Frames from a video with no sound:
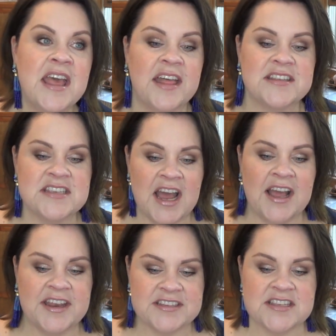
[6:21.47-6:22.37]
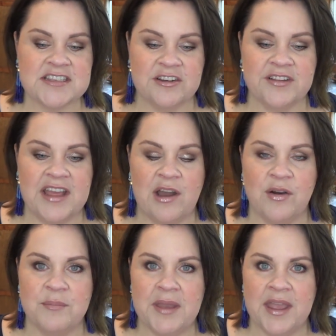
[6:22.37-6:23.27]
it's not necessarily
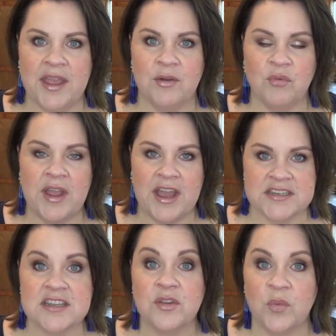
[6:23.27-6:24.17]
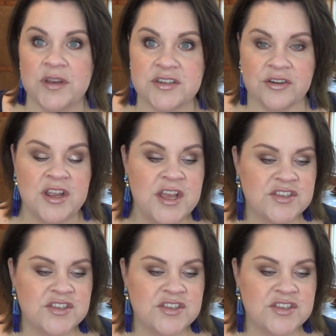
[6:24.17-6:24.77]
how it may react in the winter.